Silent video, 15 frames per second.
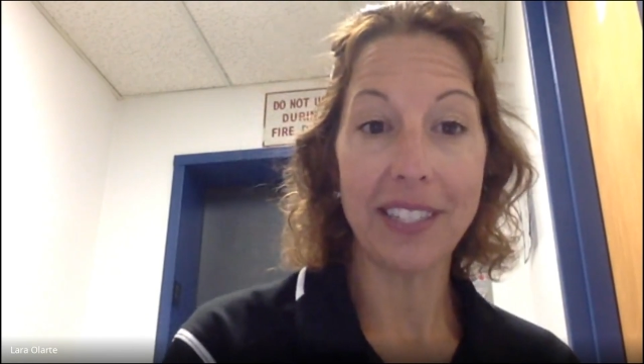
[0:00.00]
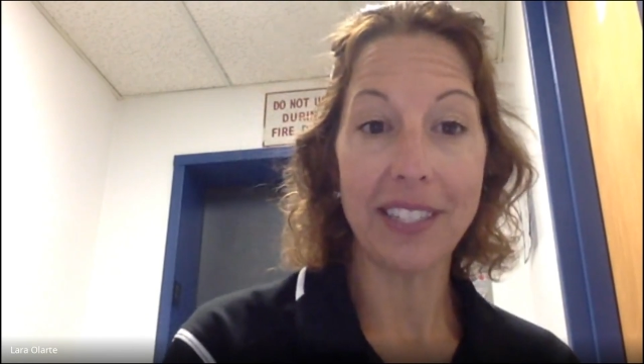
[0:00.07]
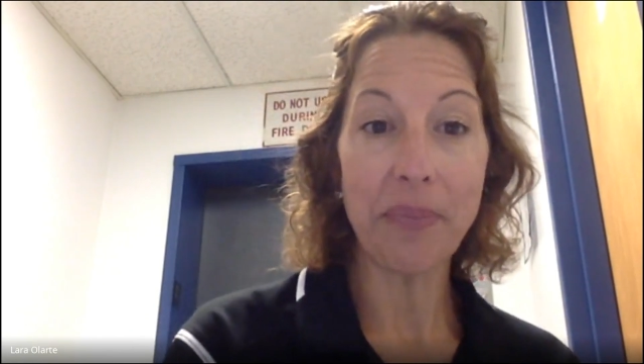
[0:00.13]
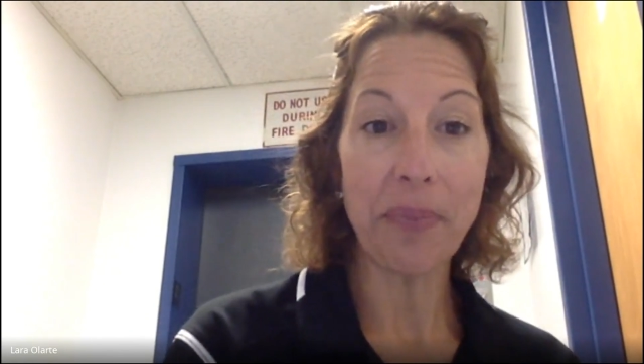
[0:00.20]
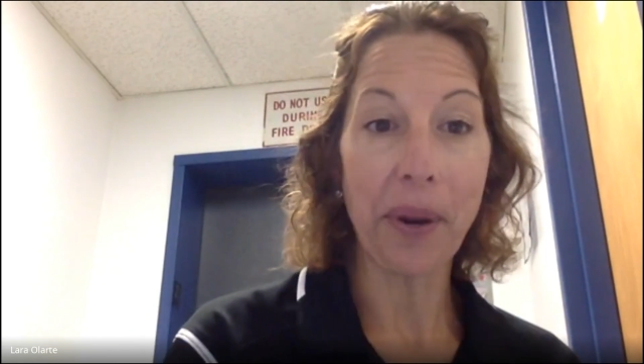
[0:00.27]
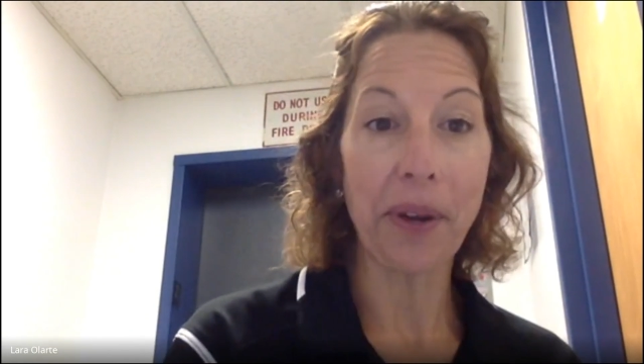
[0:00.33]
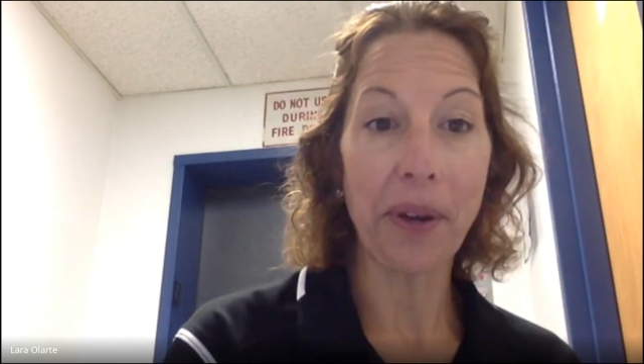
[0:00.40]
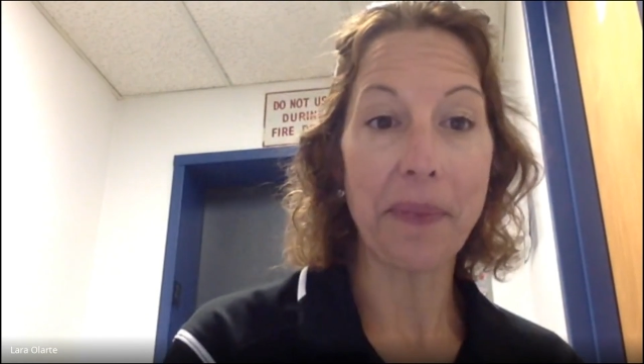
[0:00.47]

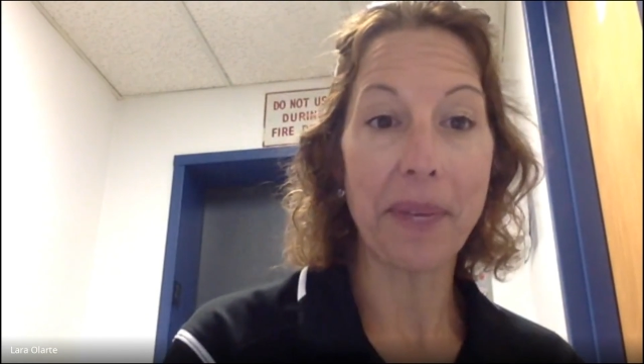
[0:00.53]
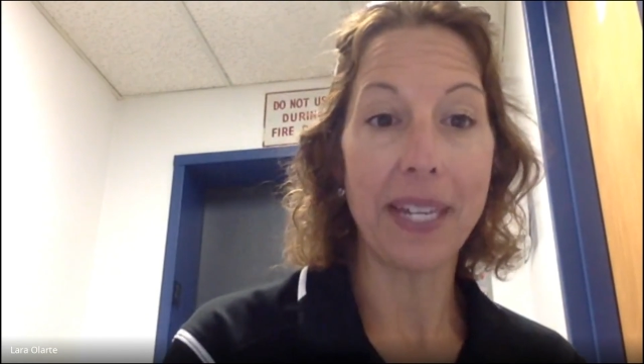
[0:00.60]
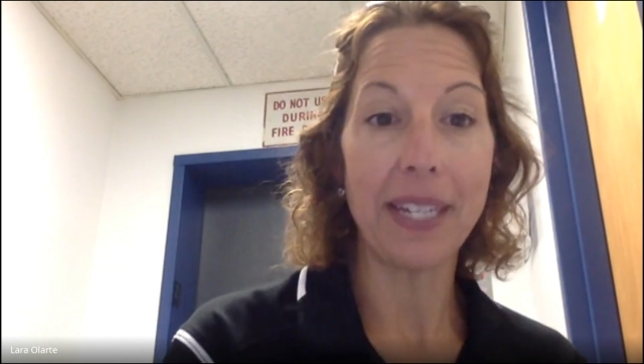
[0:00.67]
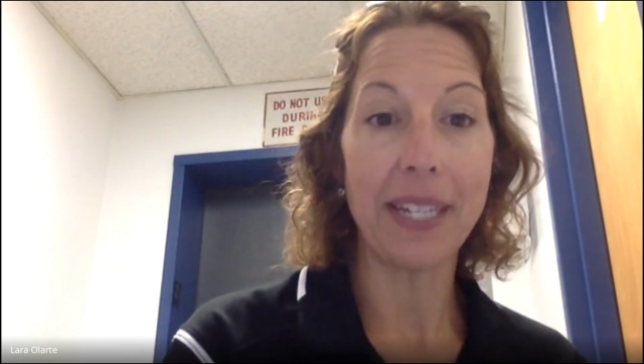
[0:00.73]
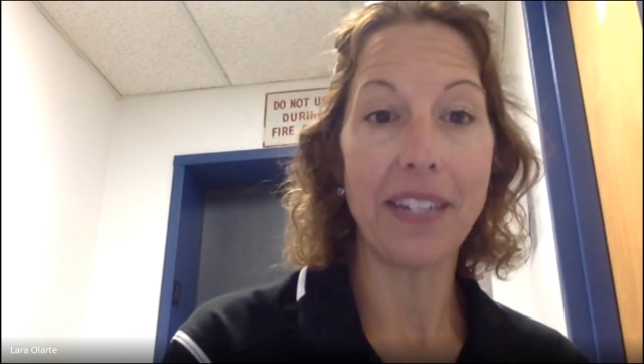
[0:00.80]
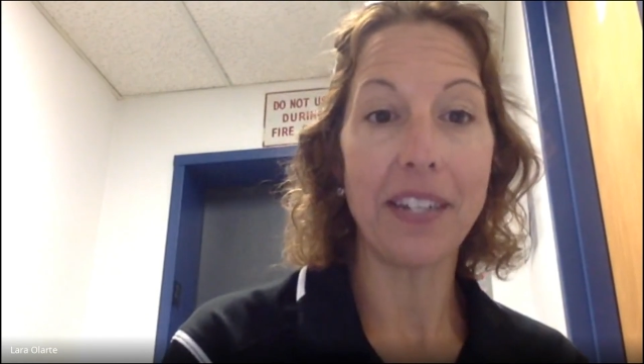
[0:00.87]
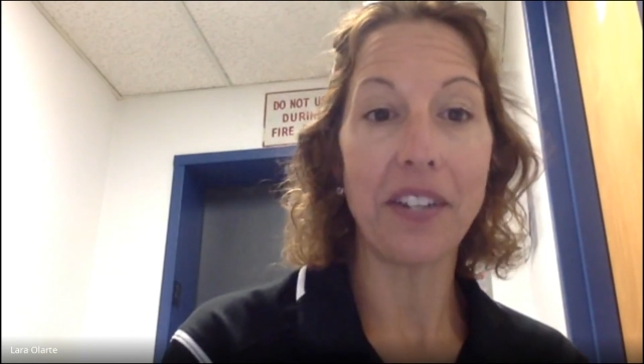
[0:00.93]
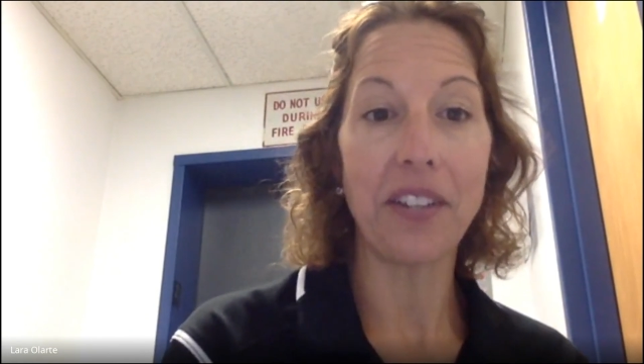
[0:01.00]

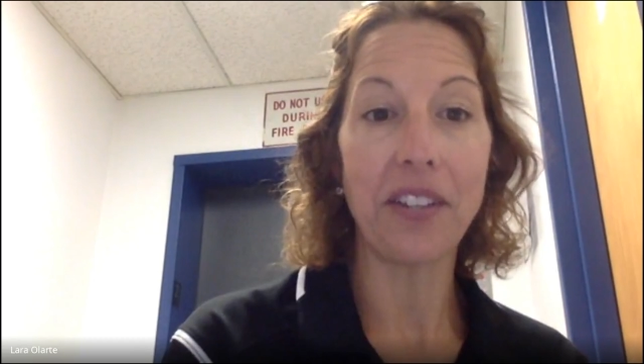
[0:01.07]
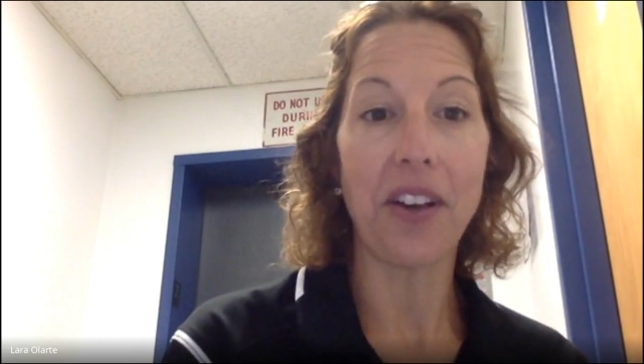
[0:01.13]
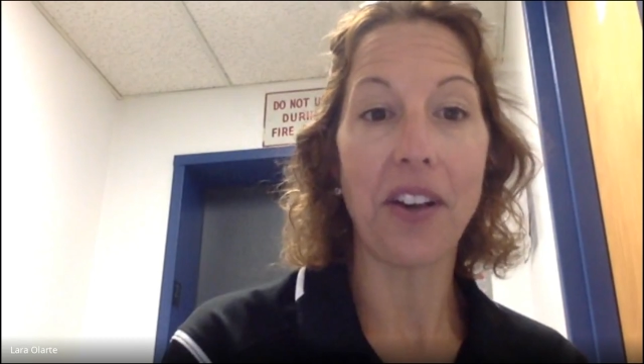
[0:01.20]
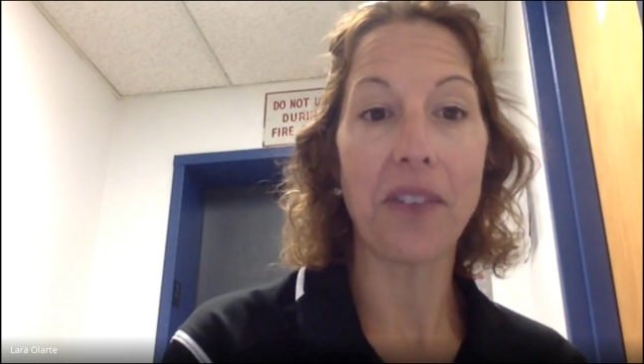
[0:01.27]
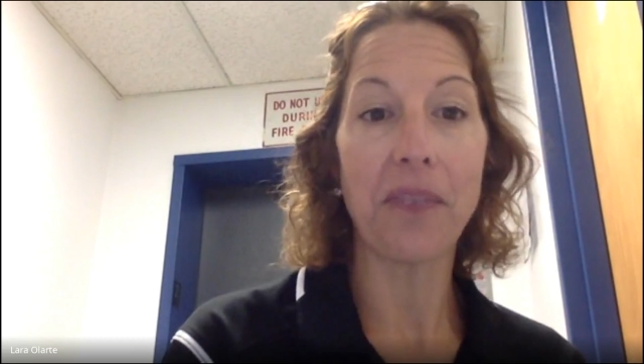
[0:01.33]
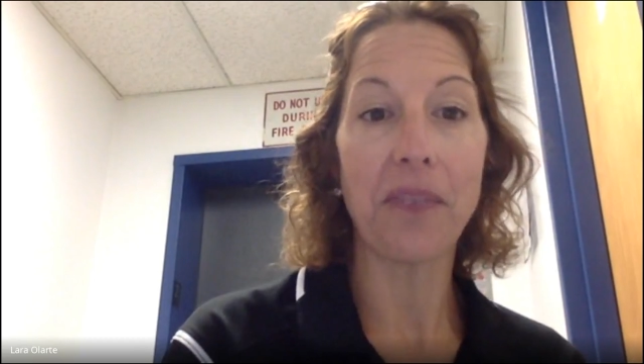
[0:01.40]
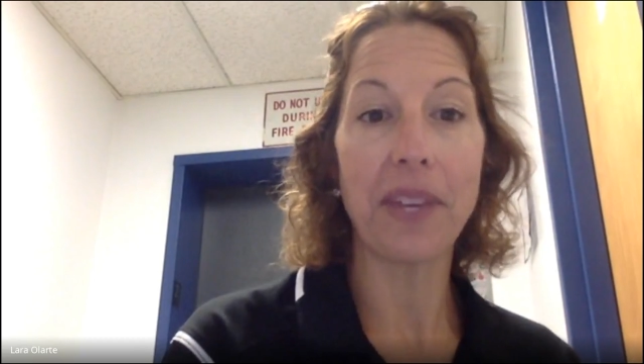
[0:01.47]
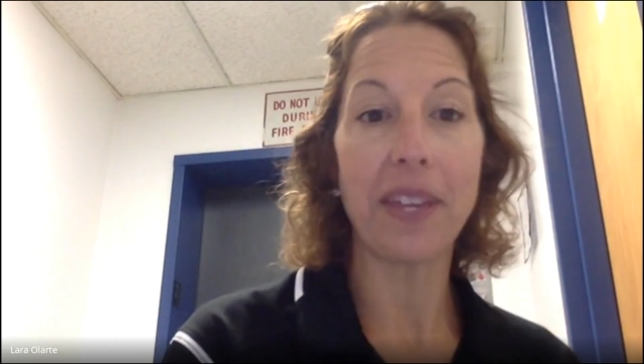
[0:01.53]
Department,
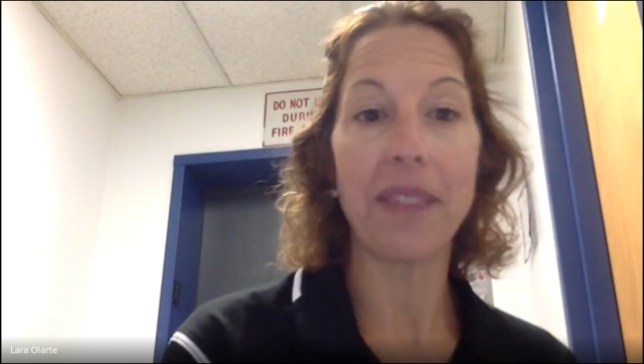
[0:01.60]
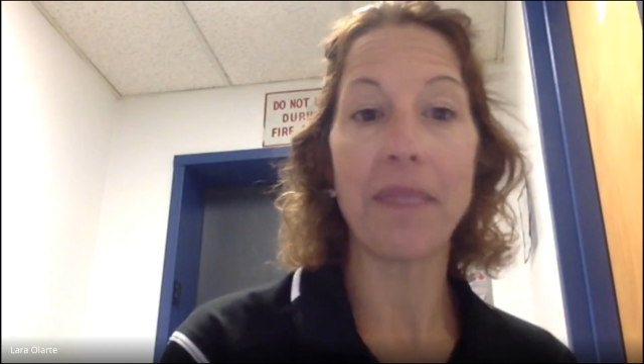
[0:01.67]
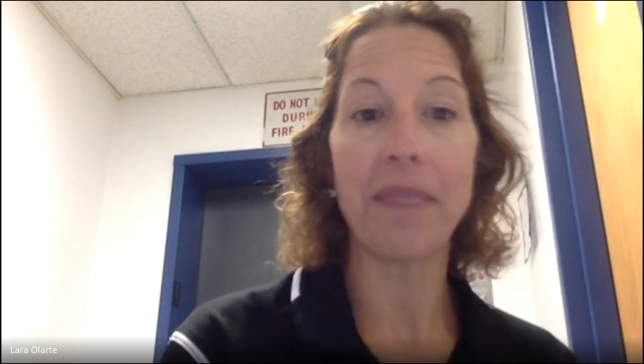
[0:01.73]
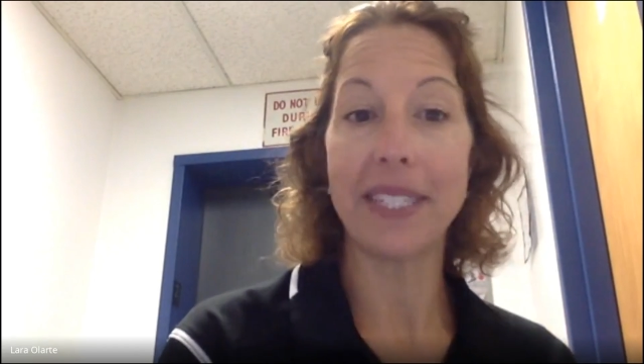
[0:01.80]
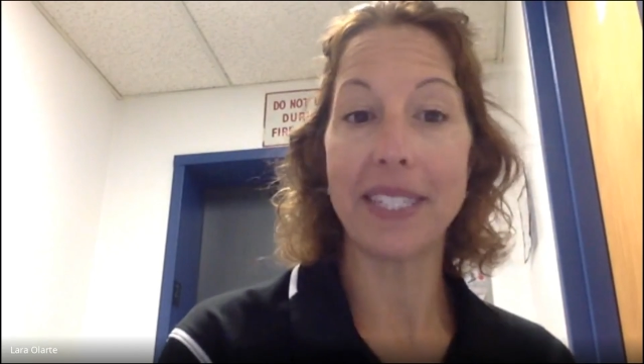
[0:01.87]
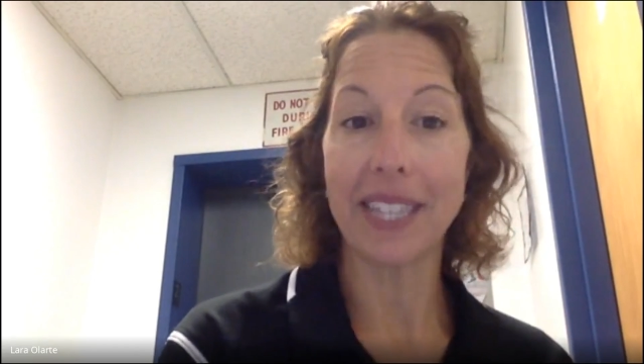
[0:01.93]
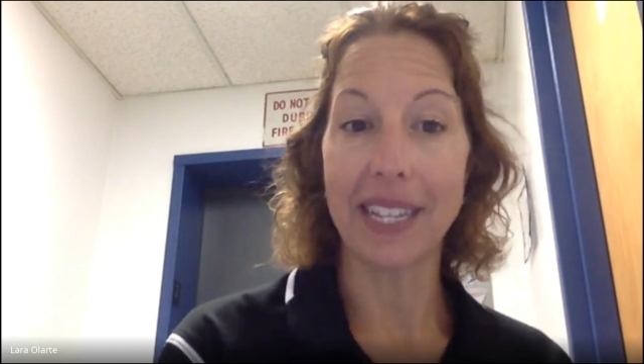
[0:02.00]
along with Mrs.